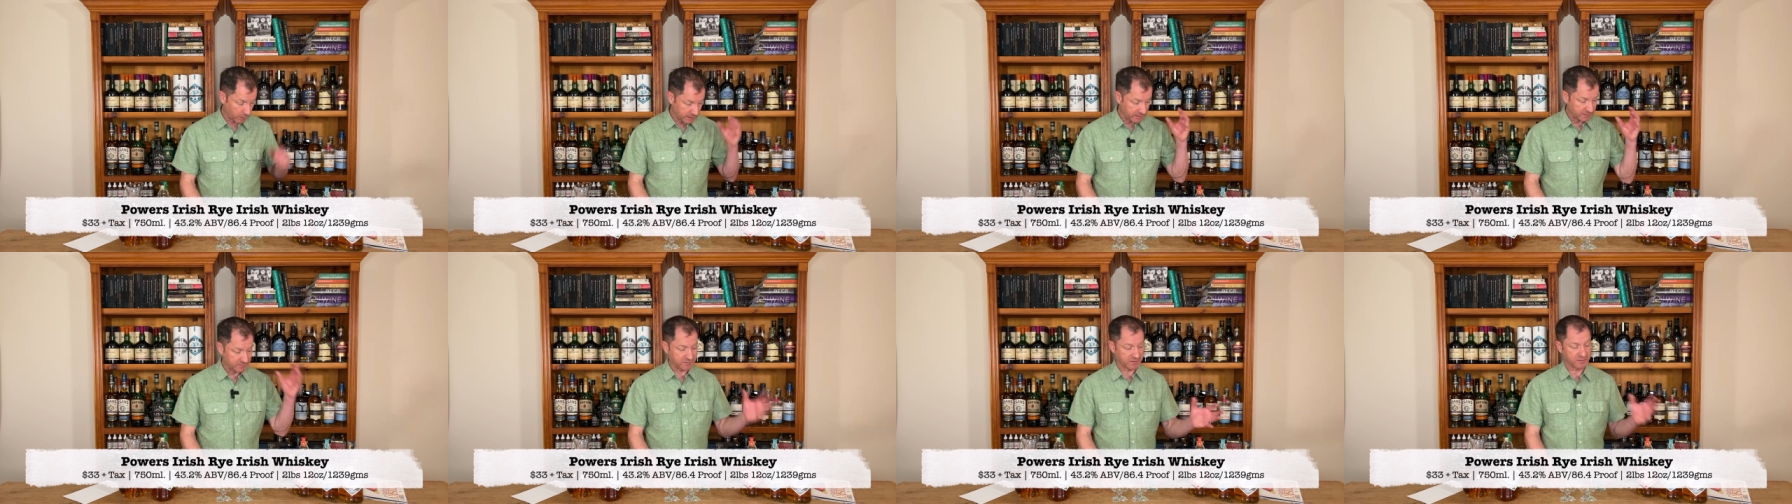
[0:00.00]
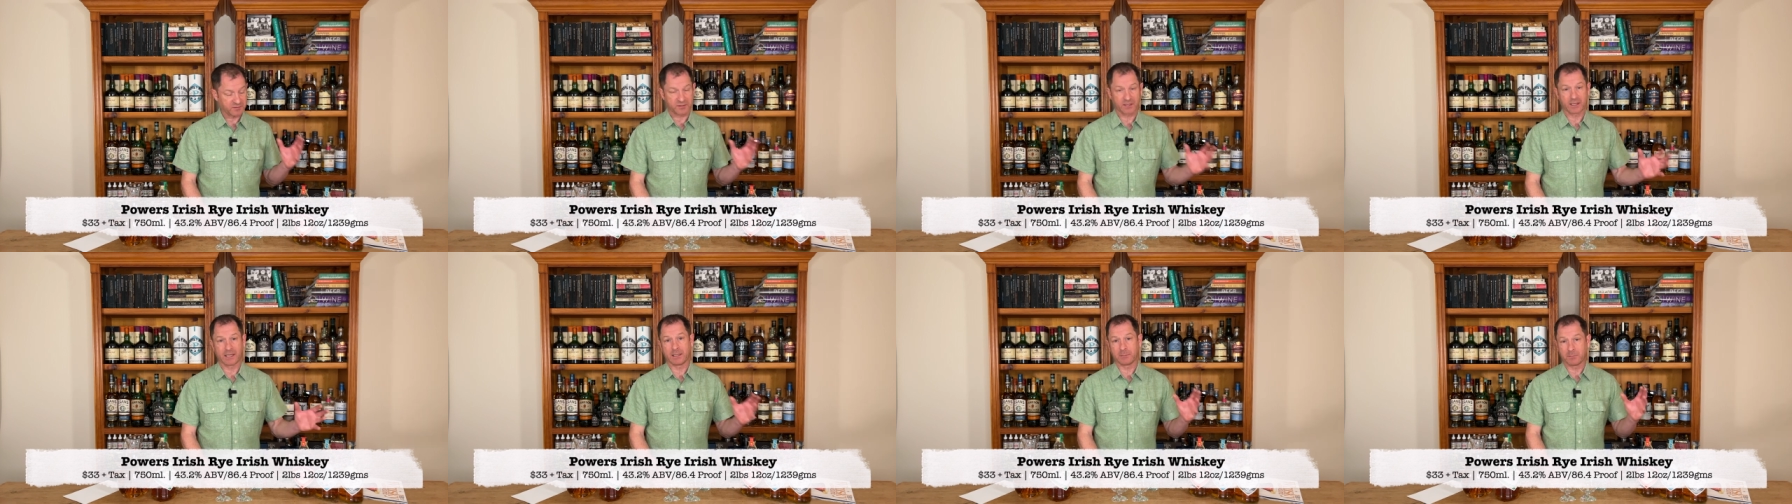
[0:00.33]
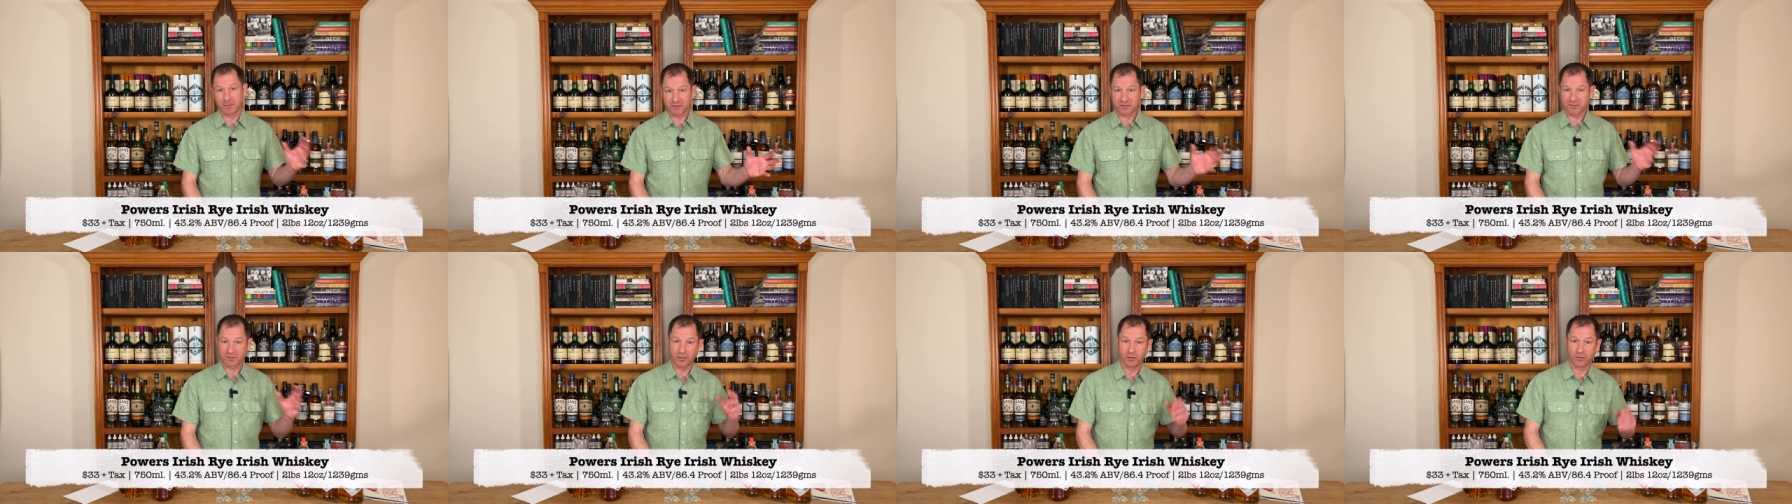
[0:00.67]
weighs the
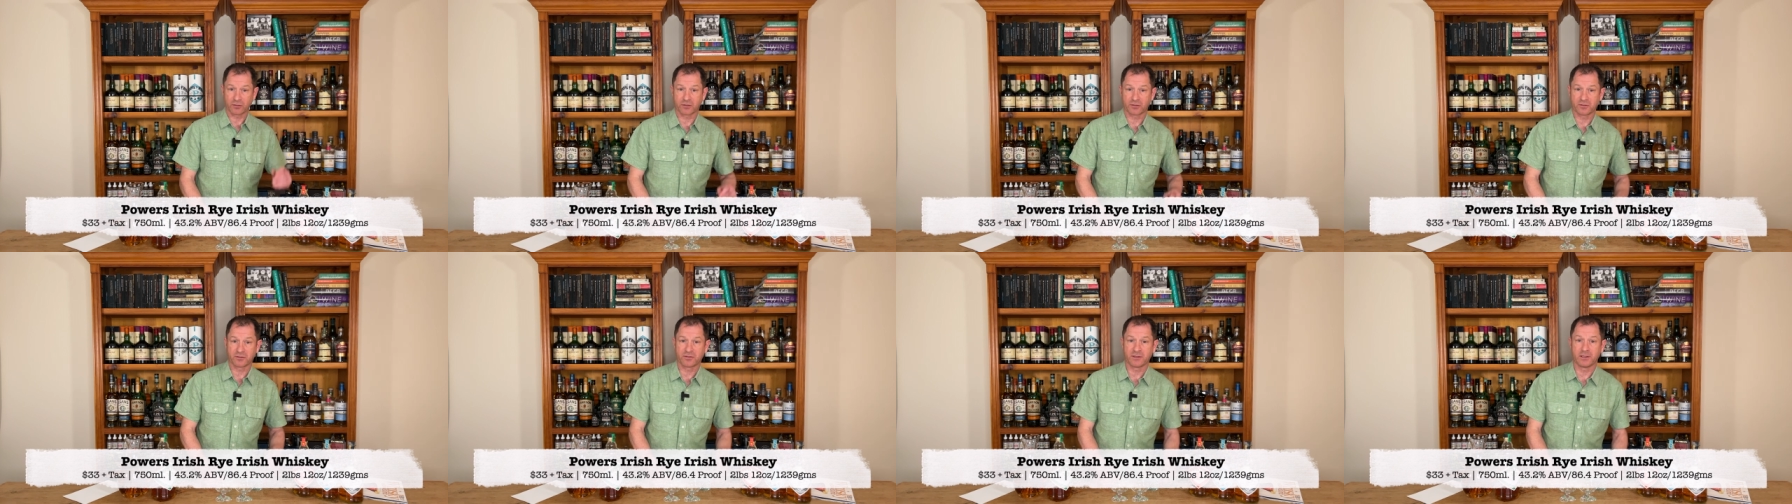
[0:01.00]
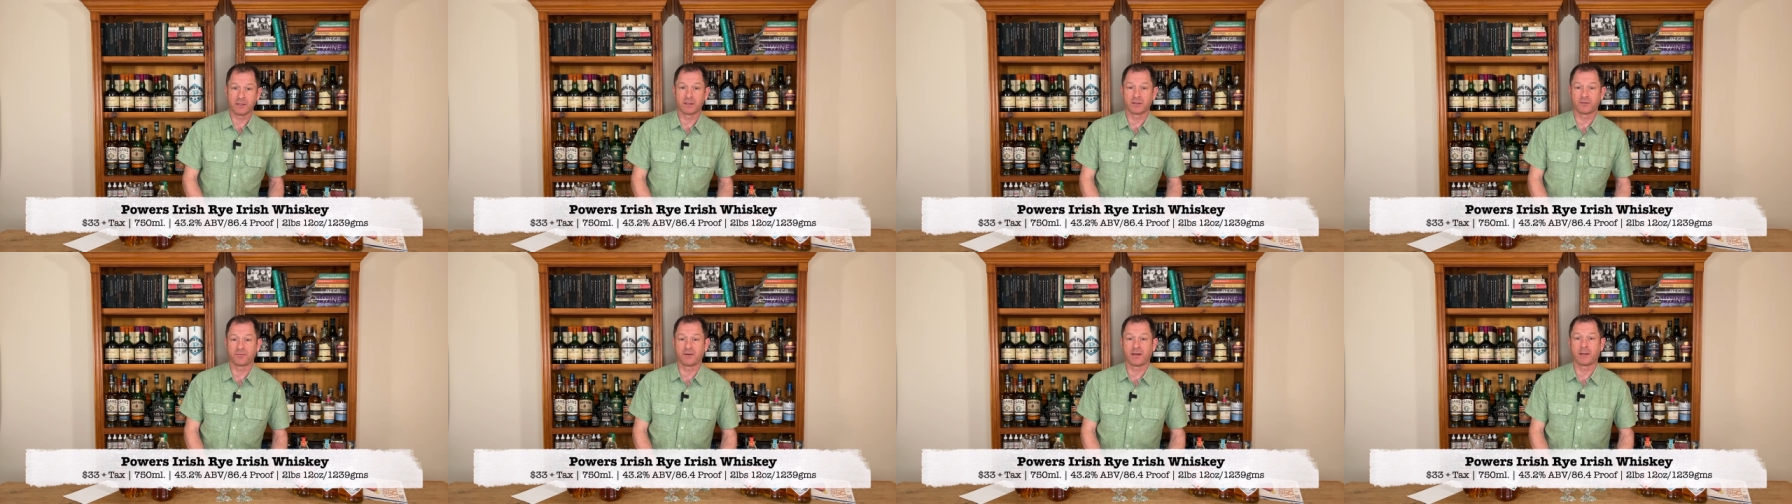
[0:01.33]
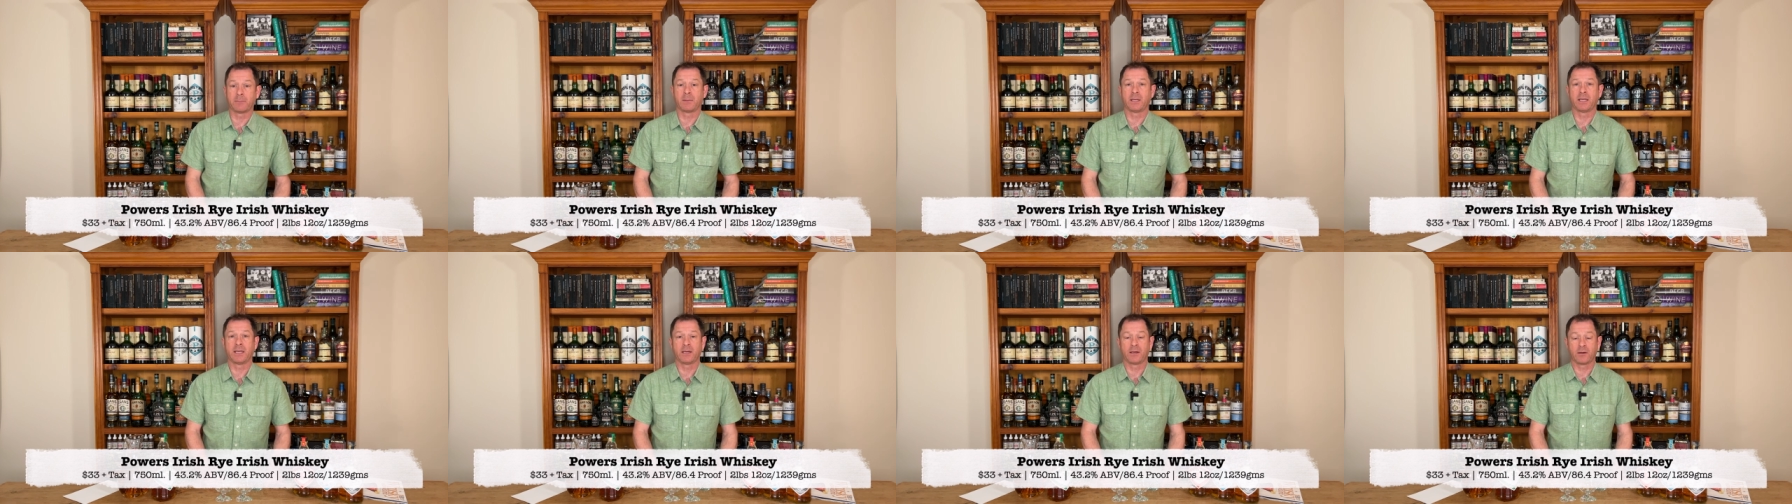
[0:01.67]
same as the others in the
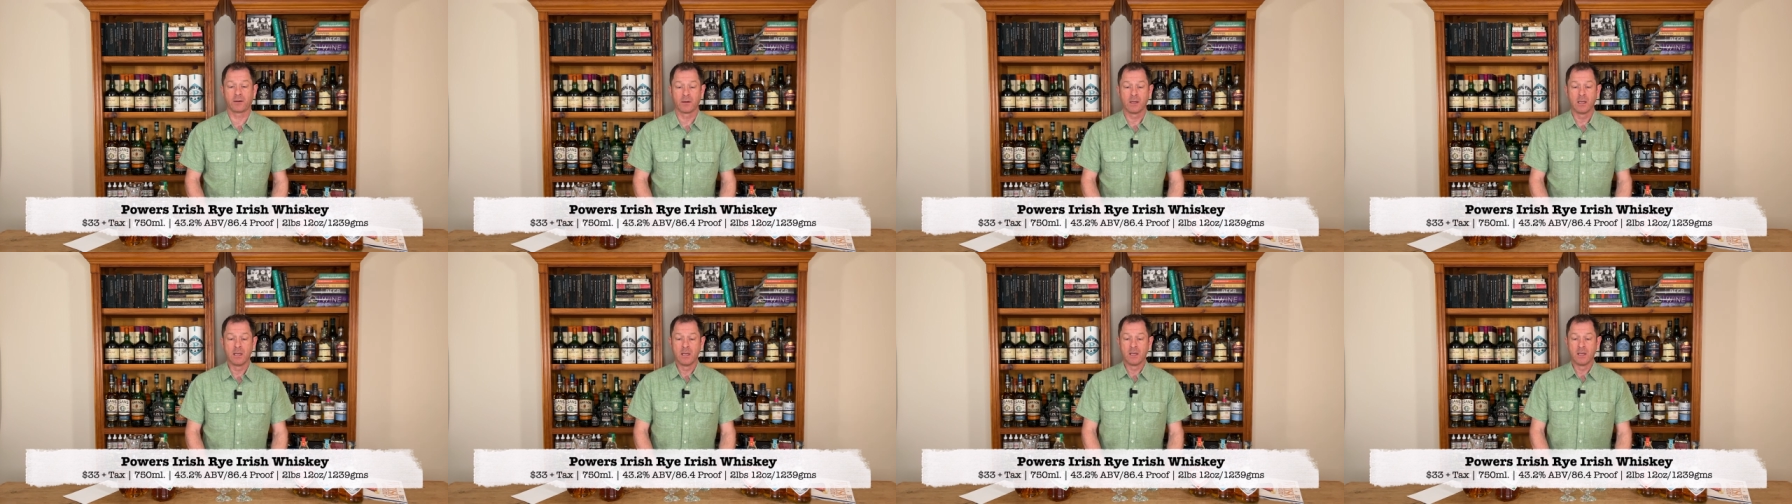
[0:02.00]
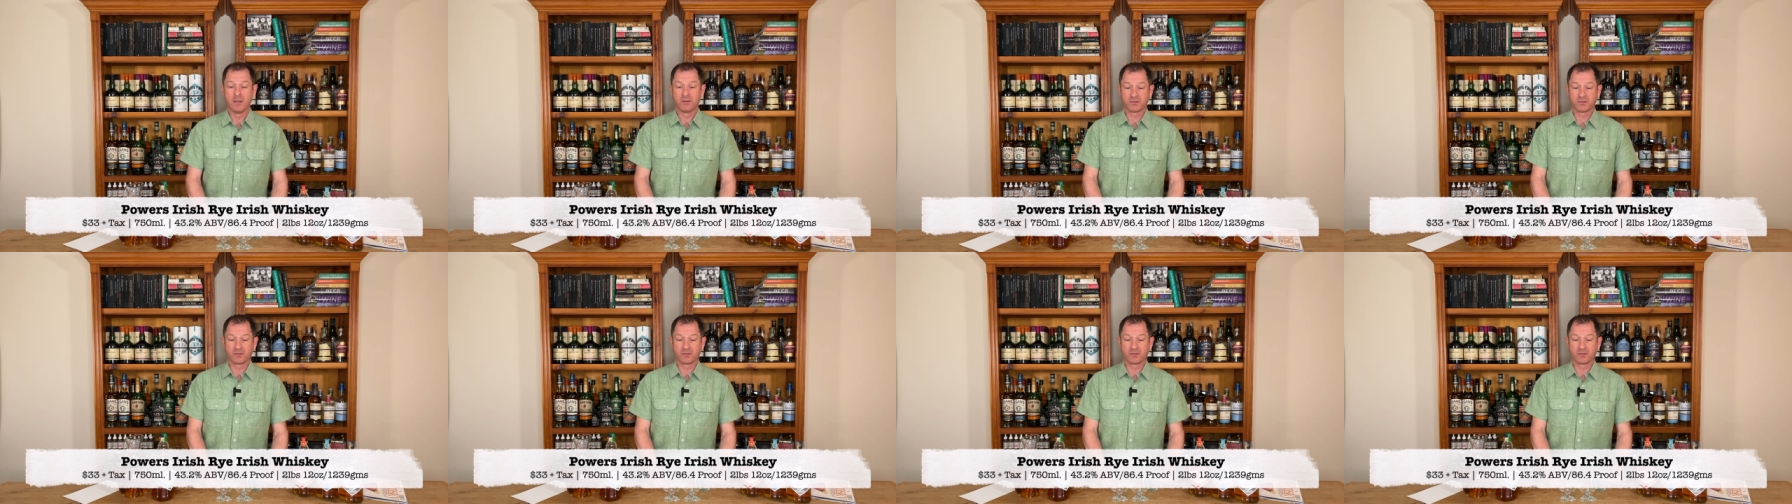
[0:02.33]
family here.